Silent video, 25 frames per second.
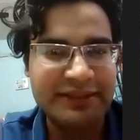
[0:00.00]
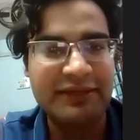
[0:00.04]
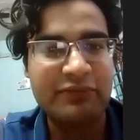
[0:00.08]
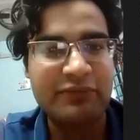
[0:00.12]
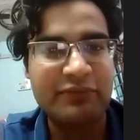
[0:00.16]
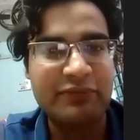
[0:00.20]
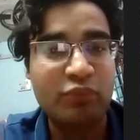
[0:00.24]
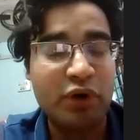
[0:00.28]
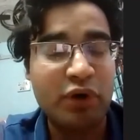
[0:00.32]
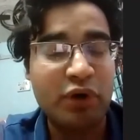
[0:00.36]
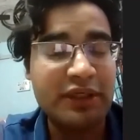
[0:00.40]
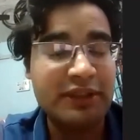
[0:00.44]

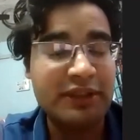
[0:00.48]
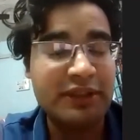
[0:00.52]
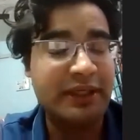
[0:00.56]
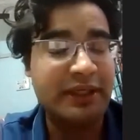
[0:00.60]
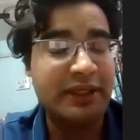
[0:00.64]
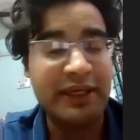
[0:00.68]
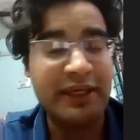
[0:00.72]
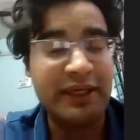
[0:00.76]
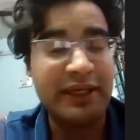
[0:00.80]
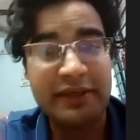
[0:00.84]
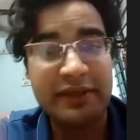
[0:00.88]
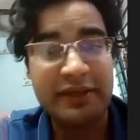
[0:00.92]
what
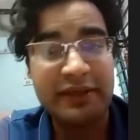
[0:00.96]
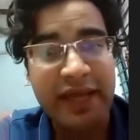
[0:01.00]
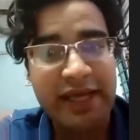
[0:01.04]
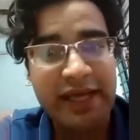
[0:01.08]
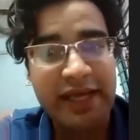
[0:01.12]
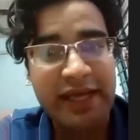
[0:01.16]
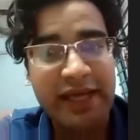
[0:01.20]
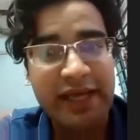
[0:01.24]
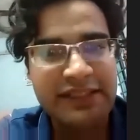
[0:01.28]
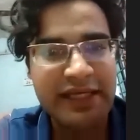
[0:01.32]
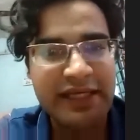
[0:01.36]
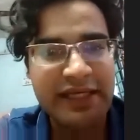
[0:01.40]
he
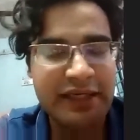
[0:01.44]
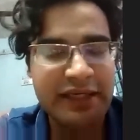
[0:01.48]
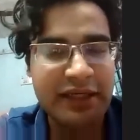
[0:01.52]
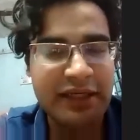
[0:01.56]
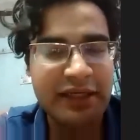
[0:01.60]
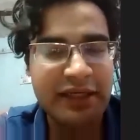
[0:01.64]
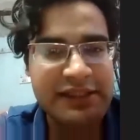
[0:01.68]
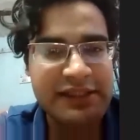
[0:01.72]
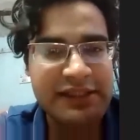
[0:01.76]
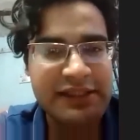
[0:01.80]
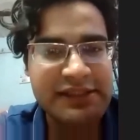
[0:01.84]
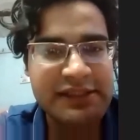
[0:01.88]
has taken
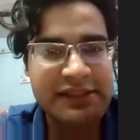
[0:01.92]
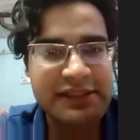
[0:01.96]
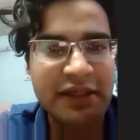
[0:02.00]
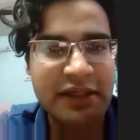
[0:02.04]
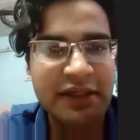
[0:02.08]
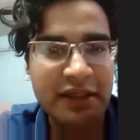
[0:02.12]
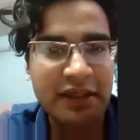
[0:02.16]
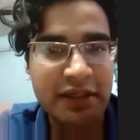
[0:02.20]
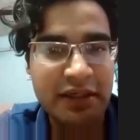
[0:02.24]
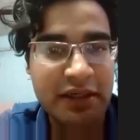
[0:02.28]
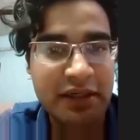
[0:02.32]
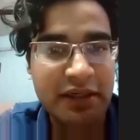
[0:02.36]
us
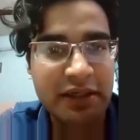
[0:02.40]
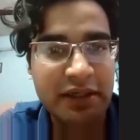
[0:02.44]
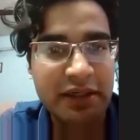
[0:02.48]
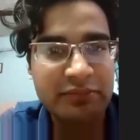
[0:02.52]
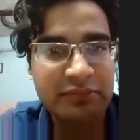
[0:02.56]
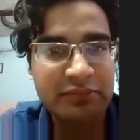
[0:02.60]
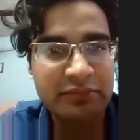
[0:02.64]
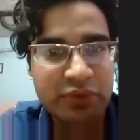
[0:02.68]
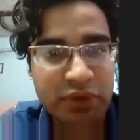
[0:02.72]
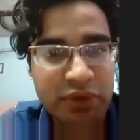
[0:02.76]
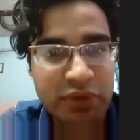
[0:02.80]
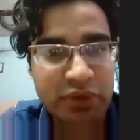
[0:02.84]

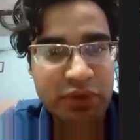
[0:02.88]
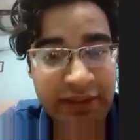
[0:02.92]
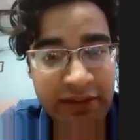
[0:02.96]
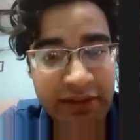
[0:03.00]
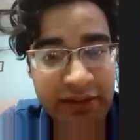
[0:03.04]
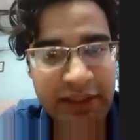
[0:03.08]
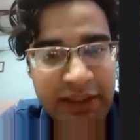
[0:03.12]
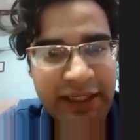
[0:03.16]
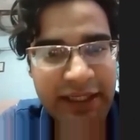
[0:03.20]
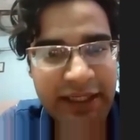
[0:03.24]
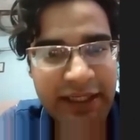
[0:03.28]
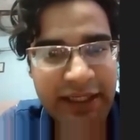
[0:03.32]
in
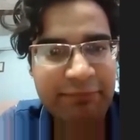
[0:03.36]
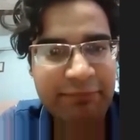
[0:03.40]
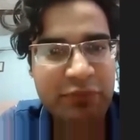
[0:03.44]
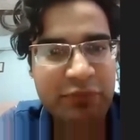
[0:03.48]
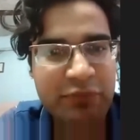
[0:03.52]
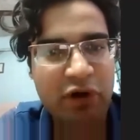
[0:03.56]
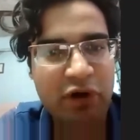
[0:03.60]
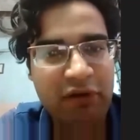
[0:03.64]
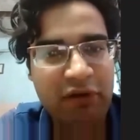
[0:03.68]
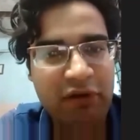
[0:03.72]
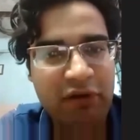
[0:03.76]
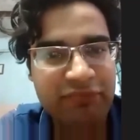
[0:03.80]
the depth
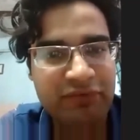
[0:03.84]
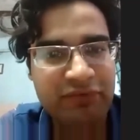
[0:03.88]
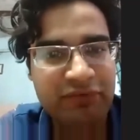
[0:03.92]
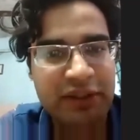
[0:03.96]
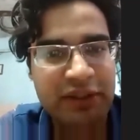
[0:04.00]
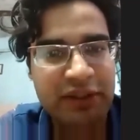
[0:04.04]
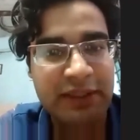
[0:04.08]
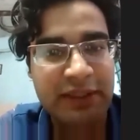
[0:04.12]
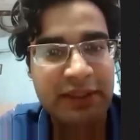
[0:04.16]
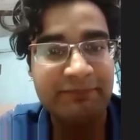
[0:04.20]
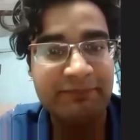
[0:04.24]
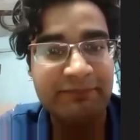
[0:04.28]

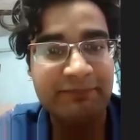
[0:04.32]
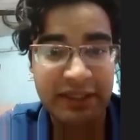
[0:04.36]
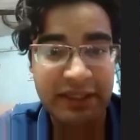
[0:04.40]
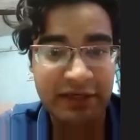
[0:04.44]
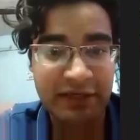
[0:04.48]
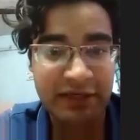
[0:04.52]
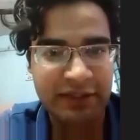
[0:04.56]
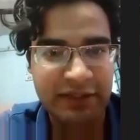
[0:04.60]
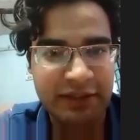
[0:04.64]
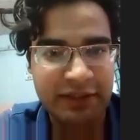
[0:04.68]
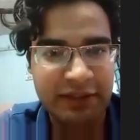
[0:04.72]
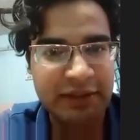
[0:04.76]
of
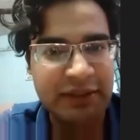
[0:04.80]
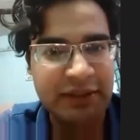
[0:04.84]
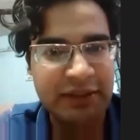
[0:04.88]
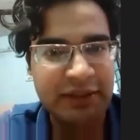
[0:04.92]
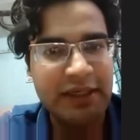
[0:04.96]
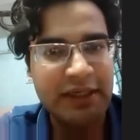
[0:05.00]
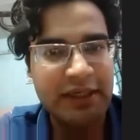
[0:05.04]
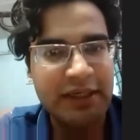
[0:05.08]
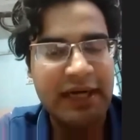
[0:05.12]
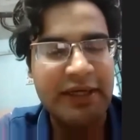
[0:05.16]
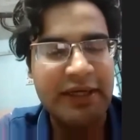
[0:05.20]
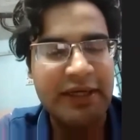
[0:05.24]
EV.
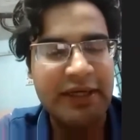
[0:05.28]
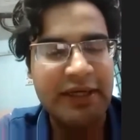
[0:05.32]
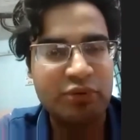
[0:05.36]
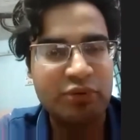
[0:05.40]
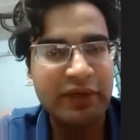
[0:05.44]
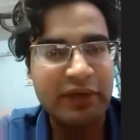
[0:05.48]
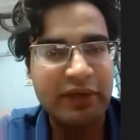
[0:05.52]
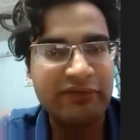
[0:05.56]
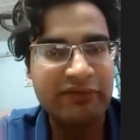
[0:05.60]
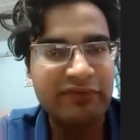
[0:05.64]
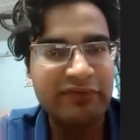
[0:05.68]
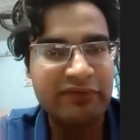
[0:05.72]
And
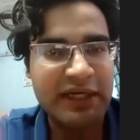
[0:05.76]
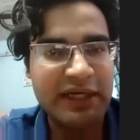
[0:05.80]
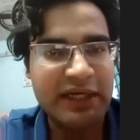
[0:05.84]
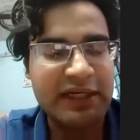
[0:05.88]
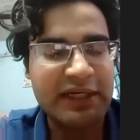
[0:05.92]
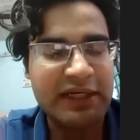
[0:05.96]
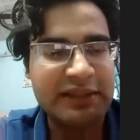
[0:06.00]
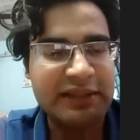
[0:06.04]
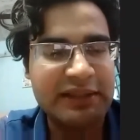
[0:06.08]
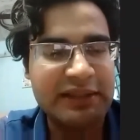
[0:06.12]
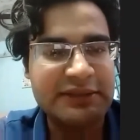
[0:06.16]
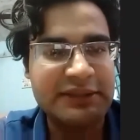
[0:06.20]
today we
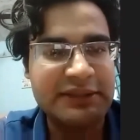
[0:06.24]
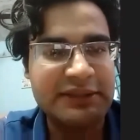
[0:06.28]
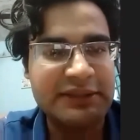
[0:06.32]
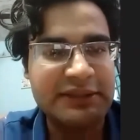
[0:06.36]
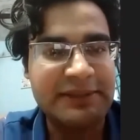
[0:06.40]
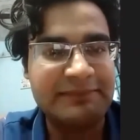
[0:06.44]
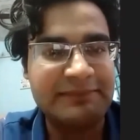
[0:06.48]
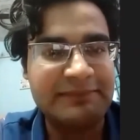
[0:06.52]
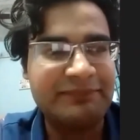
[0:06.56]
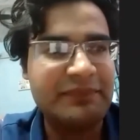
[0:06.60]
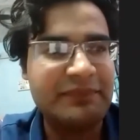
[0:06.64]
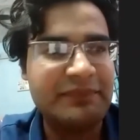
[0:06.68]

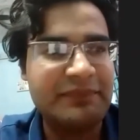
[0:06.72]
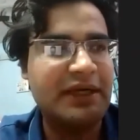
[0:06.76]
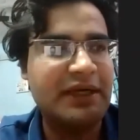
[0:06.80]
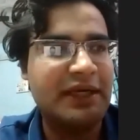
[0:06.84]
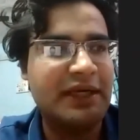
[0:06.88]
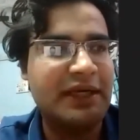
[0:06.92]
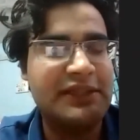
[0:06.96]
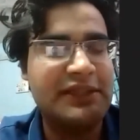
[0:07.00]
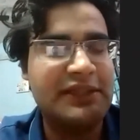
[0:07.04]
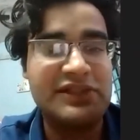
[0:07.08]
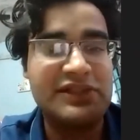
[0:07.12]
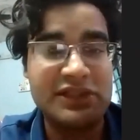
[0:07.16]
are
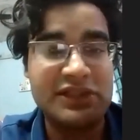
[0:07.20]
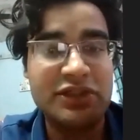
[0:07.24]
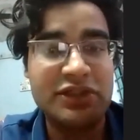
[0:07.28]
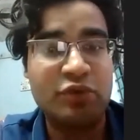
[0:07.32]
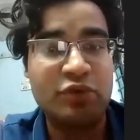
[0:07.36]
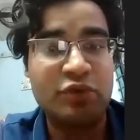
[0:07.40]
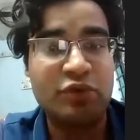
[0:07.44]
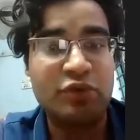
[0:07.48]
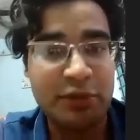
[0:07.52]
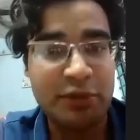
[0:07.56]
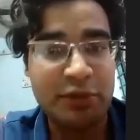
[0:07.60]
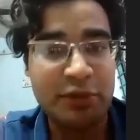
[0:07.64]
in such a
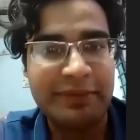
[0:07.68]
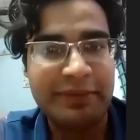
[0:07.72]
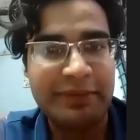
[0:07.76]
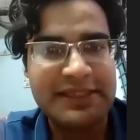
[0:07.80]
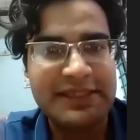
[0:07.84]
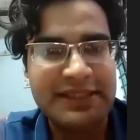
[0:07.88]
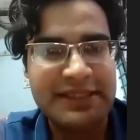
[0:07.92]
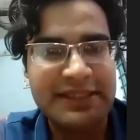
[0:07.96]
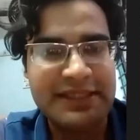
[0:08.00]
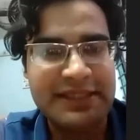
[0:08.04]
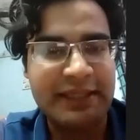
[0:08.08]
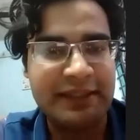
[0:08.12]
good
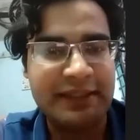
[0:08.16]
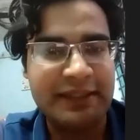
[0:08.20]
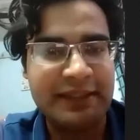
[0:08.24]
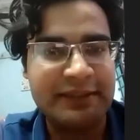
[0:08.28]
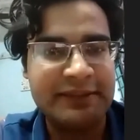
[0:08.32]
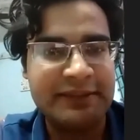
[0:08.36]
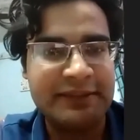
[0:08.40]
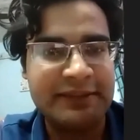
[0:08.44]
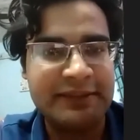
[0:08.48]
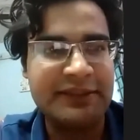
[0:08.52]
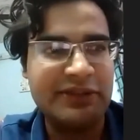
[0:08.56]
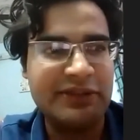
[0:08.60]
place, and
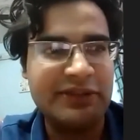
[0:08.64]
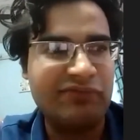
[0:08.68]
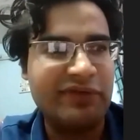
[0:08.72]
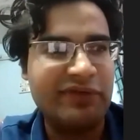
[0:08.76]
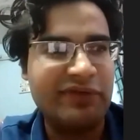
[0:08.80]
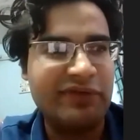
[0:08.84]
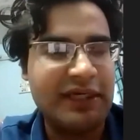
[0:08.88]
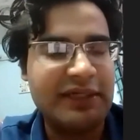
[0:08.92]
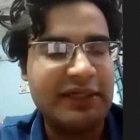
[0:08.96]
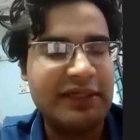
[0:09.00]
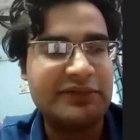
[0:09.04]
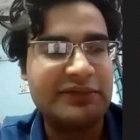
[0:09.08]

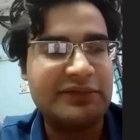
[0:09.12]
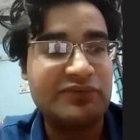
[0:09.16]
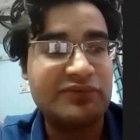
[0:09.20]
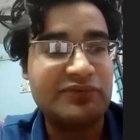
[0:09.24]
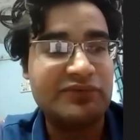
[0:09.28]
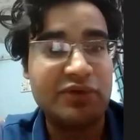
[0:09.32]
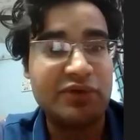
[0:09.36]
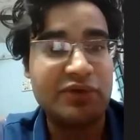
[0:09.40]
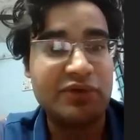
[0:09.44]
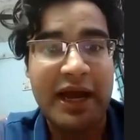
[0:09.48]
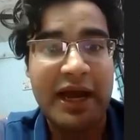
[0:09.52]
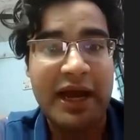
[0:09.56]
we are
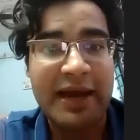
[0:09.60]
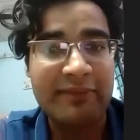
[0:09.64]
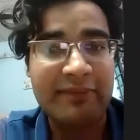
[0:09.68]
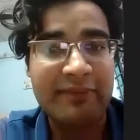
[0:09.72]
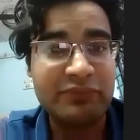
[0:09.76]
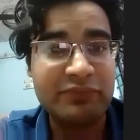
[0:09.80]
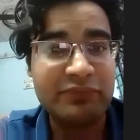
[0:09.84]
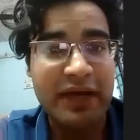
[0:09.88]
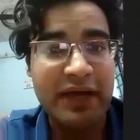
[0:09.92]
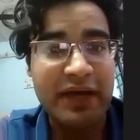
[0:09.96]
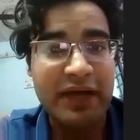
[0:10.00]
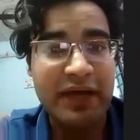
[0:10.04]

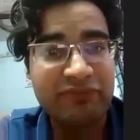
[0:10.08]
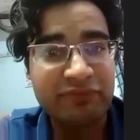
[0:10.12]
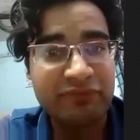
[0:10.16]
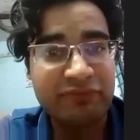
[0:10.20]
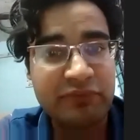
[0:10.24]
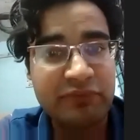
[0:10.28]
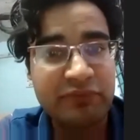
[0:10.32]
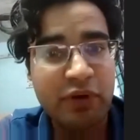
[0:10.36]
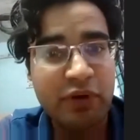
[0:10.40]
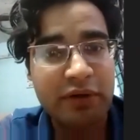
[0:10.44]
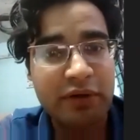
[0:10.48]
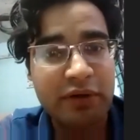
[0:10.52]
I've
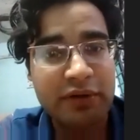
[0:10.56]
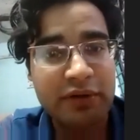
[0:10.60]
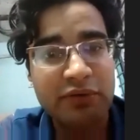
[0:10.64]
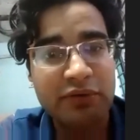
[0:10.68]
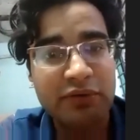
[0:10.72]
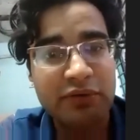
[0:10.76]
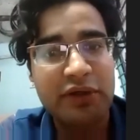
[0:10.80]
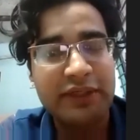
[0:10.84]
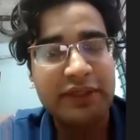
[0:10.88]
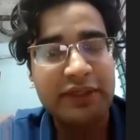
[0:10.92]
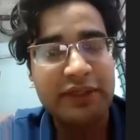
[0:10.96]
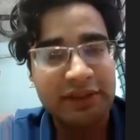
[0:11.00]

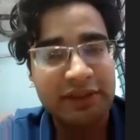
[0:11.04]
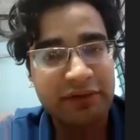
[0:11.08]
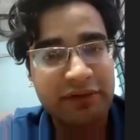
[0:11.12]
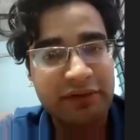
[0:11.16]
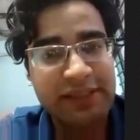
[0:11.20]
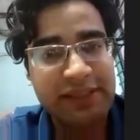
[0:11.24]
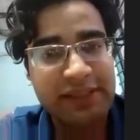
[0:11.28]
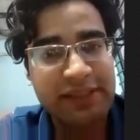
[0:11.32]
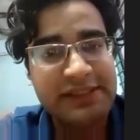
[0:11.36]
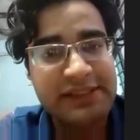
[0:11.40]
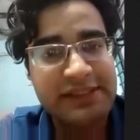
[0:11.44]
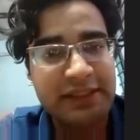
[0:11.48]
got
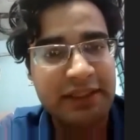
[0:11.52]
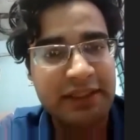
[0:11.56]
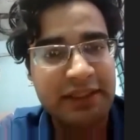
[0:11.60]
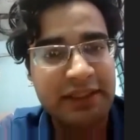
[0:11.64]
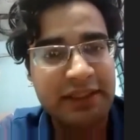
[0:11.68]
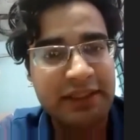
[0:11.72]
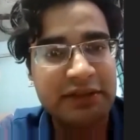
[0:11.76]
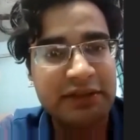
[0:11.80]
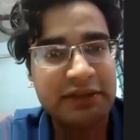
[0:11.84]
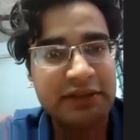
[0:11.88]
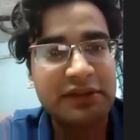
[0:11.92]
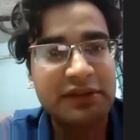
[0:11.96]
interest
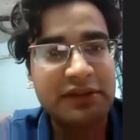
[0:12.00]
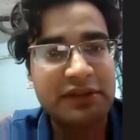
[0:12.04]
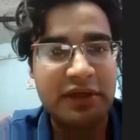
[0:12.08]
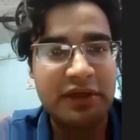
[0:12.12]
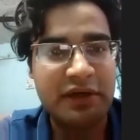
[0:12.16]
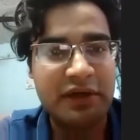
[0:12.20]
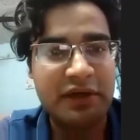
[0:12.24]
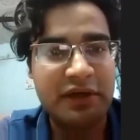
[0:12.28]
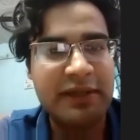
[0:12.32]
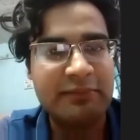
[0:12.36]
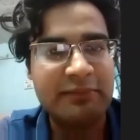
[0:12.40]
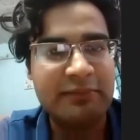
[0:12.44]
in
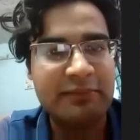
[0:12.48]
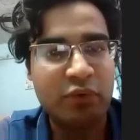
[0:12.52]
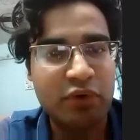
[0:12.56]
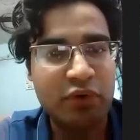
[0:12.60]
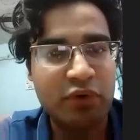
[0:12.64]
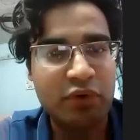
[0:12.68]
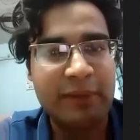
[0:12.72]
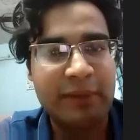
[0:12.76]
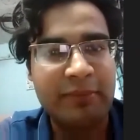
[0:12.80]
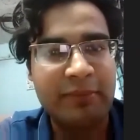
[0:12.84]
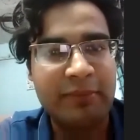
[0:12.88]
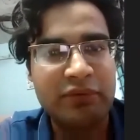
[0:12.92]
learning more
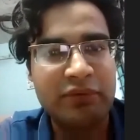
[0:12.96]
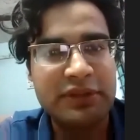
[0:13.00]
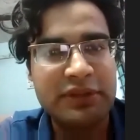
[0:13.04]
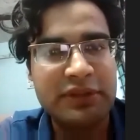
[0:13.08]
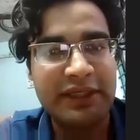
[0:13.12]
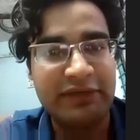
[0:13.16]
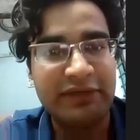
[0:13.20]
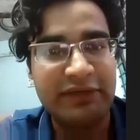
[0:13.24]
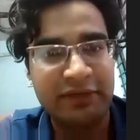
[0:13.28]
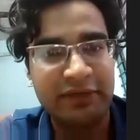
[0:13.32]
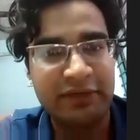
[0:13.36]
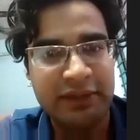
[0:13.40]
about
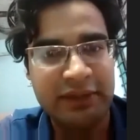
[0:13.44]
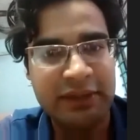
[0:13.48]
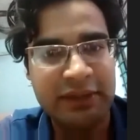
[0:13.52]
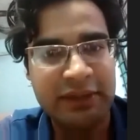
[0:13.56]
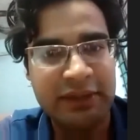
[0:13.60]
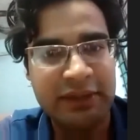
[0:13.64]
EV